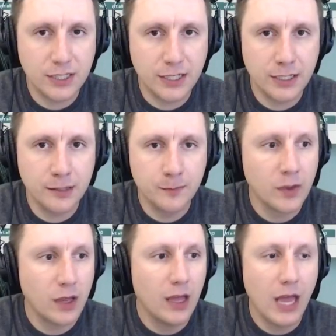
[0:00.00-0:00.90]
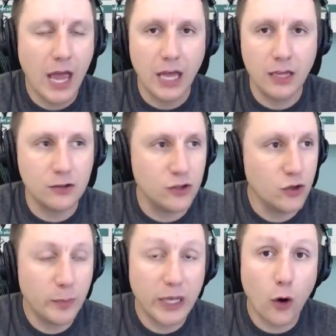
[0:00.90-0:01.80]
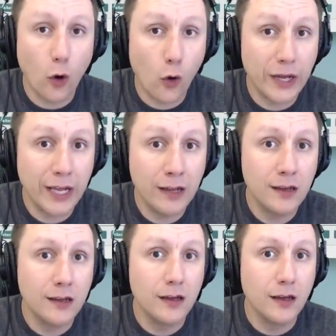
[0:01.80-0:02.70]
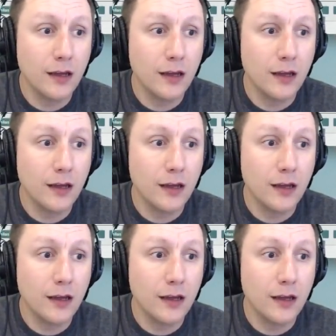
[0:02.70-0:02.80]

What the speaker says: thing, and you'll be earning